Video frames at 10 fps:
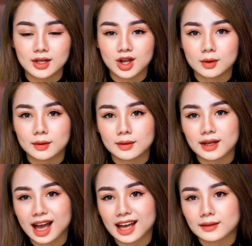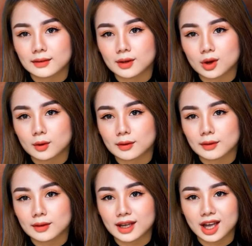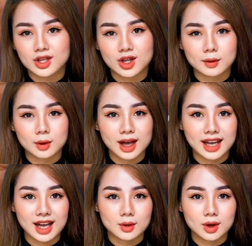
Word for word: House Dr. Kevin O'Connor said Friday